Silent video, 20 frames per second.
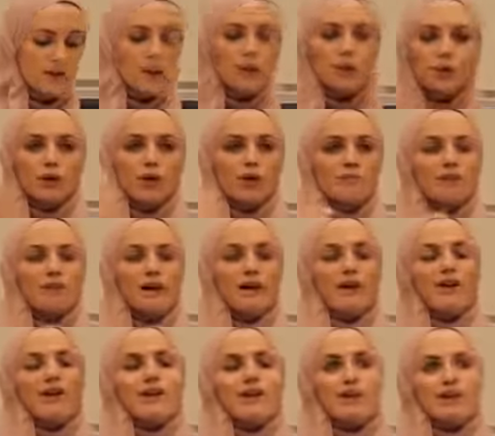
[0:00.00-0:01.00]
recalling
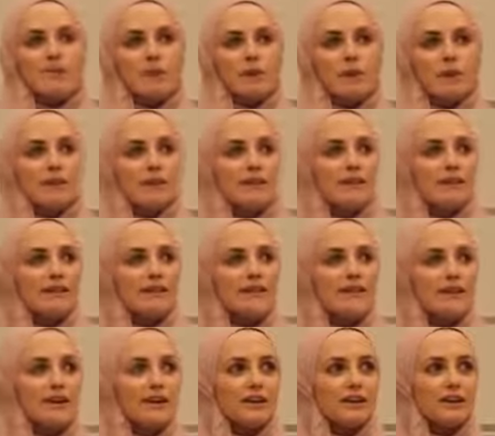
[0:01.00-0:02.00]
my own
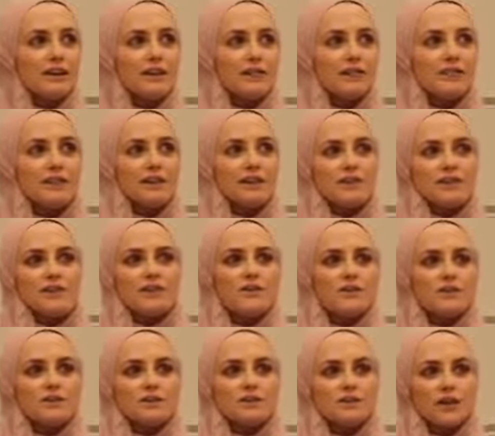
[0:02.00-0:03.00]
experience, certainly the minute
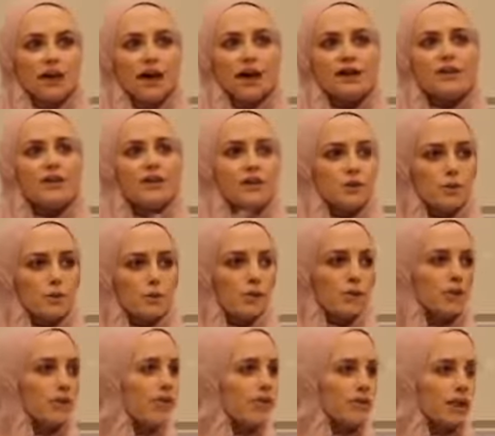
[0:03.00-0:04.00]
you decide that you
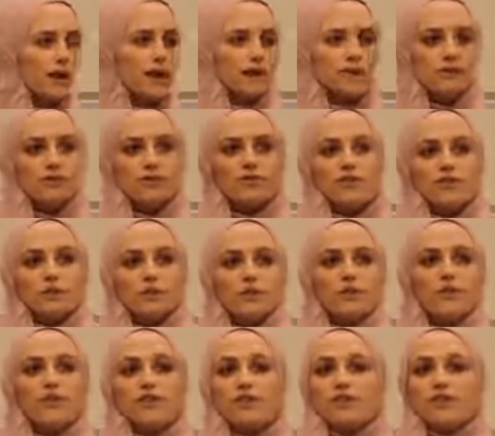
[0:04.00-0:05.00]
want to convert, and of course
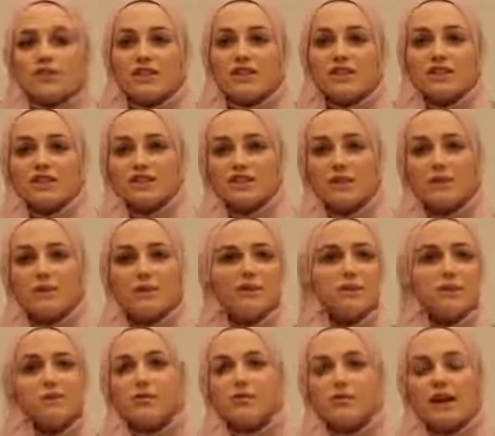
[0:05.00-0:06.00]
conversion in Islam
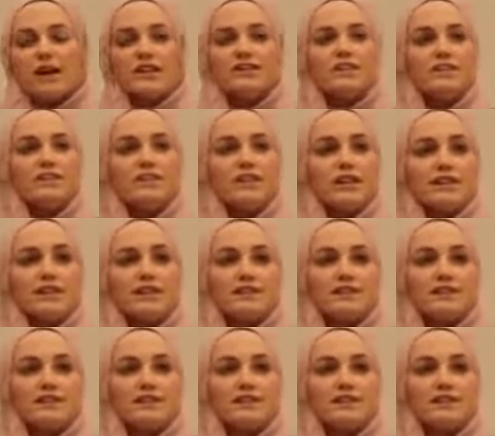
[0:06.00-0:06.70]
is relatively